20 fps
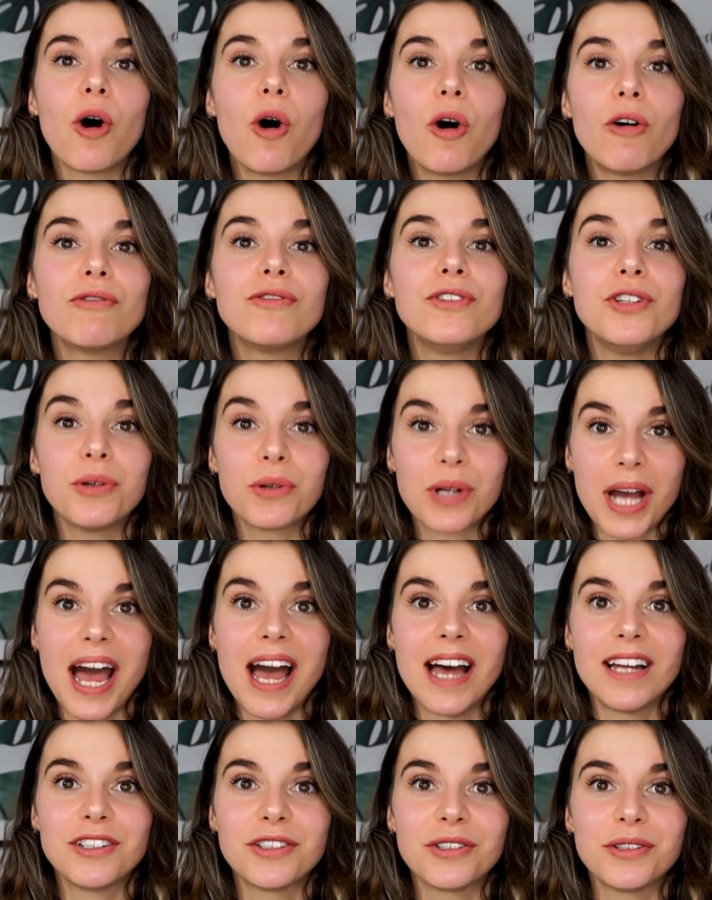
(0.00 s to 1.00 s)
of your
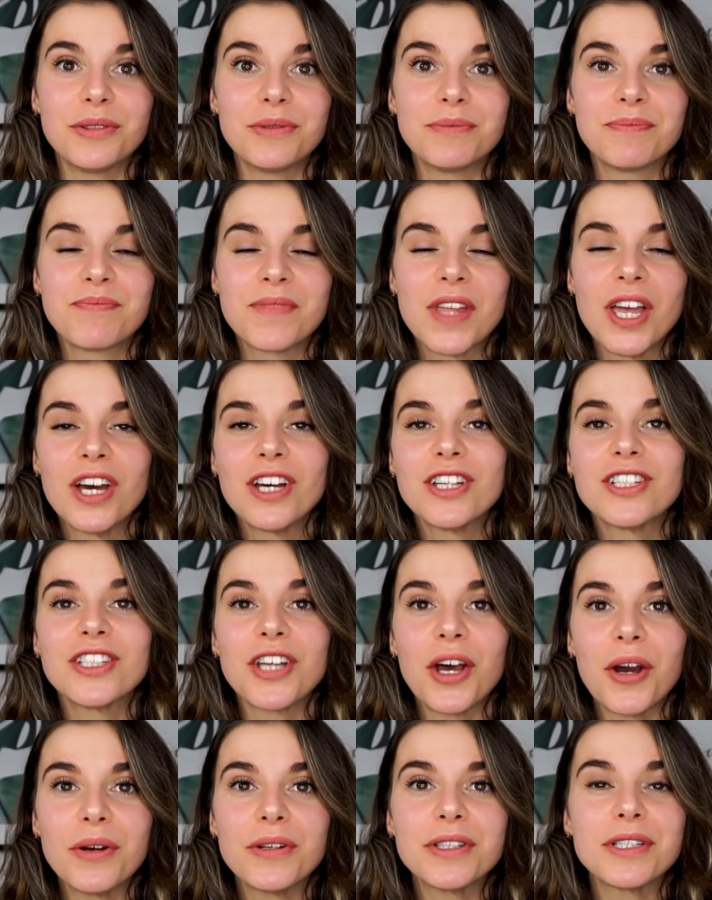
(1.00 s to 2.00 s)
candle.
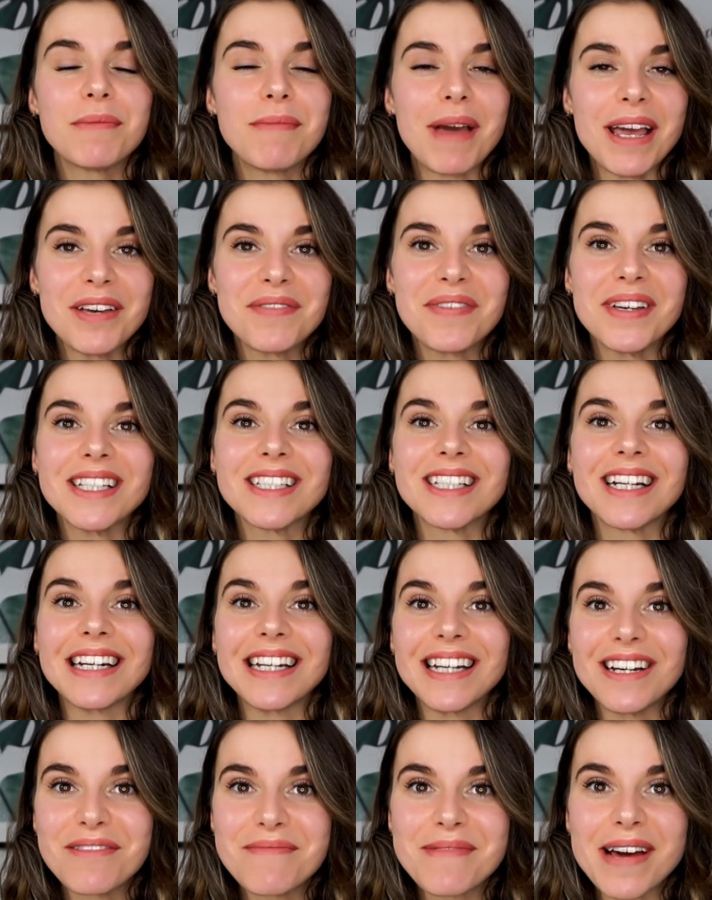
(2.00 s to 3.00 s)
So to make things a
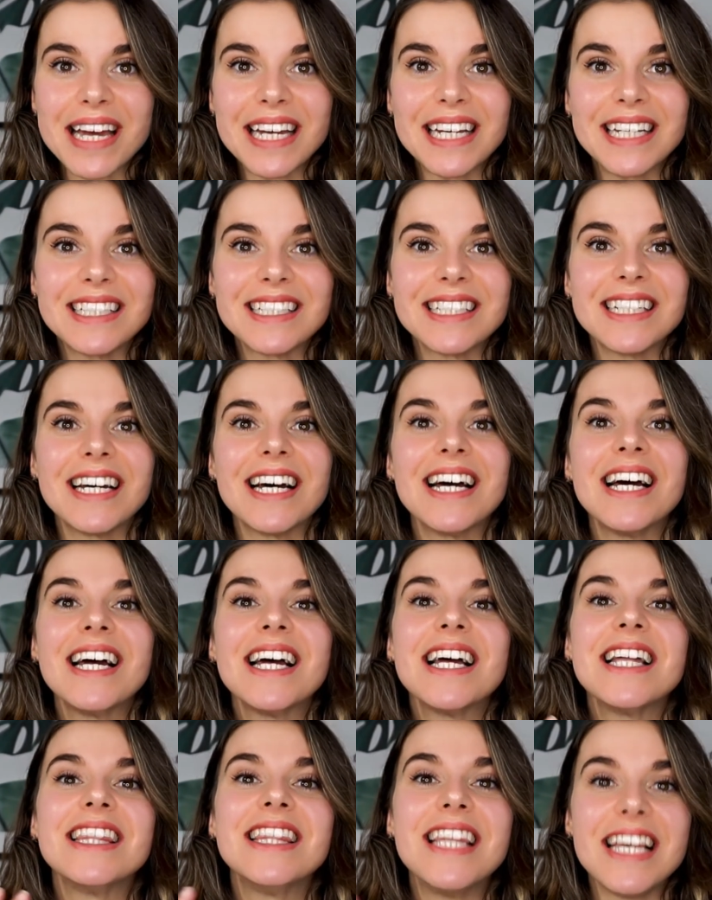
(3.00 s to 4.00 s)
little bit easier,
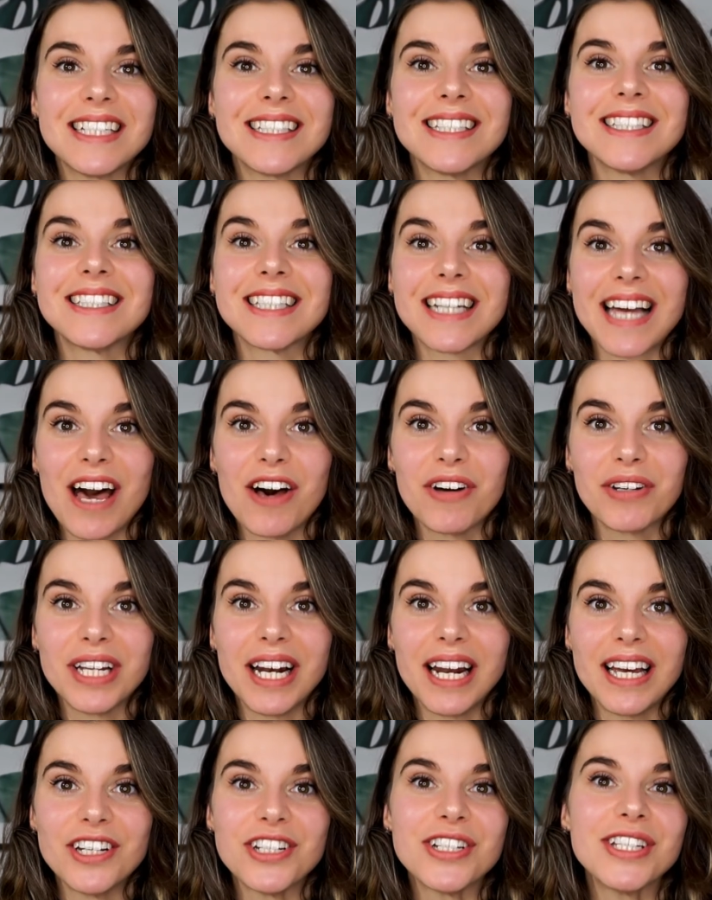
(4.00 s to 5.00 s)
this is the
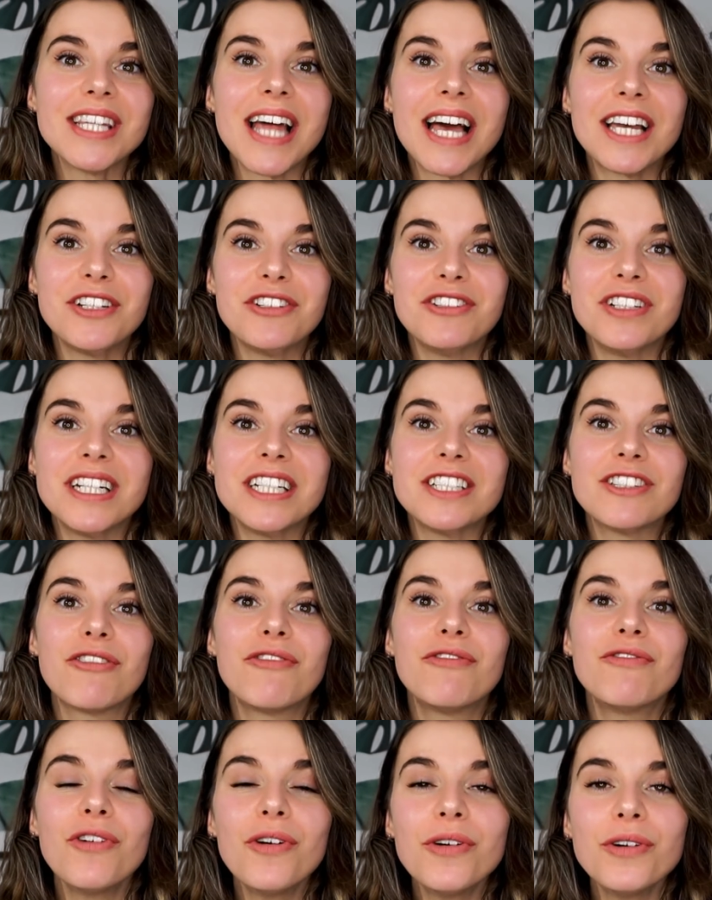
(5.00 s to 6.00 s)
calculation that you need
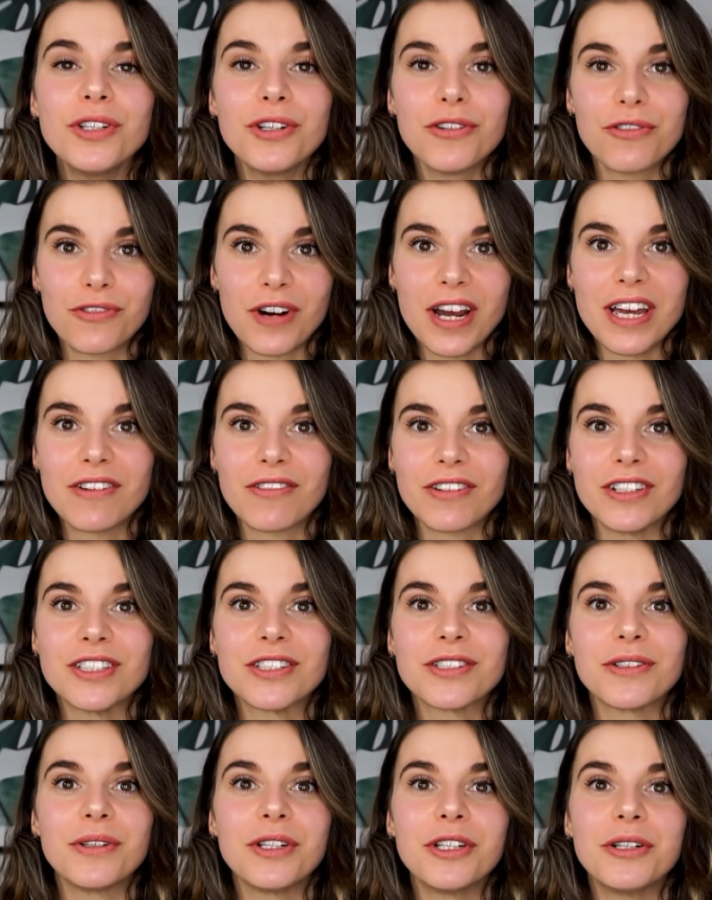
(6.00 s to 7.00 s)
for your
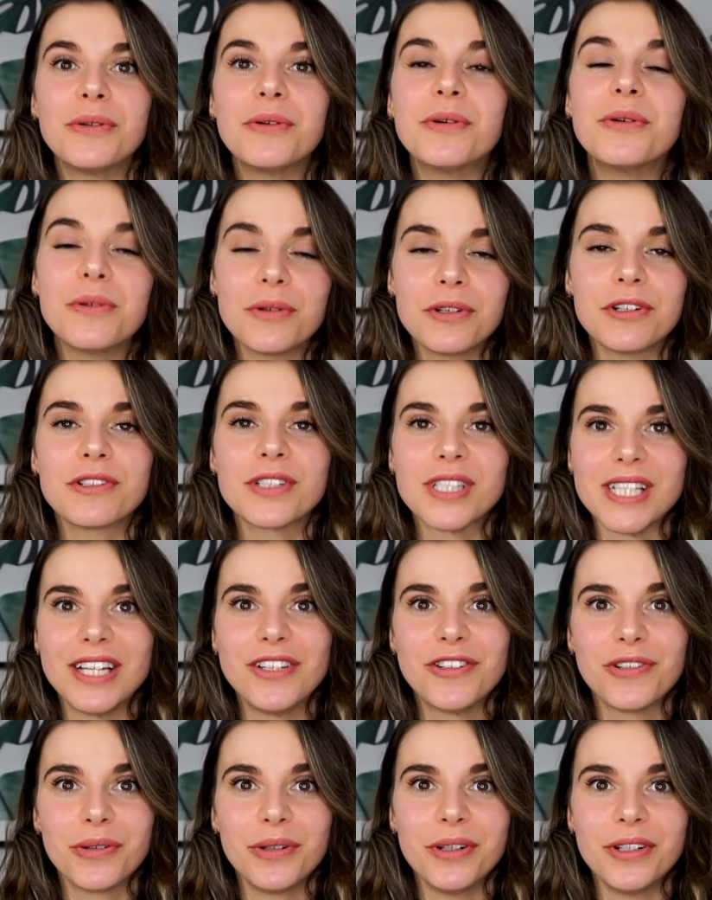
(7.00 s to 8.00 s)
fragrance oil or your
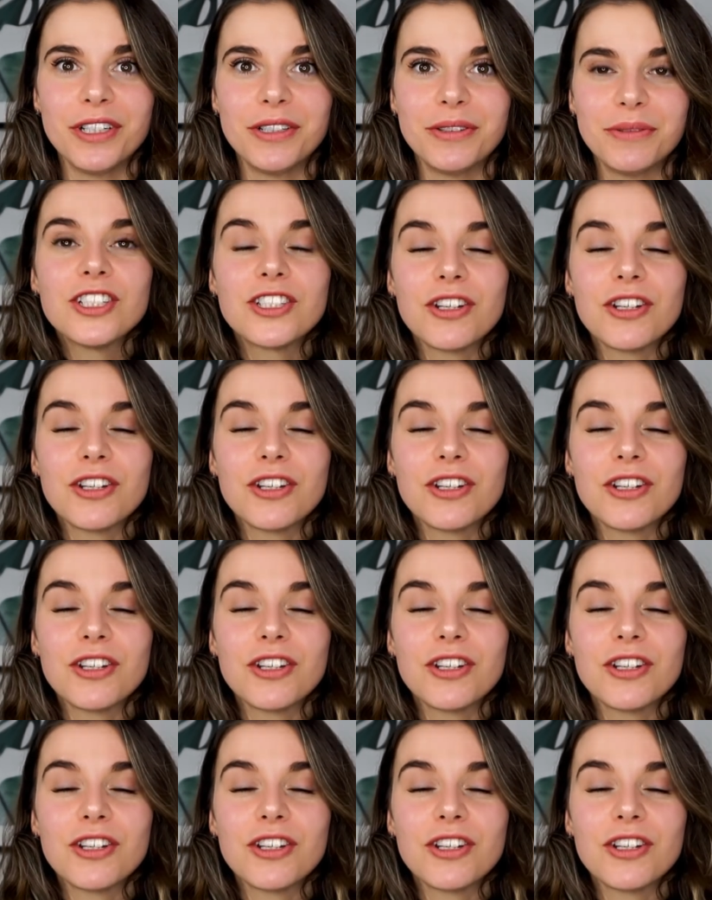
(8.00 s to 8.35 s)
essential oil.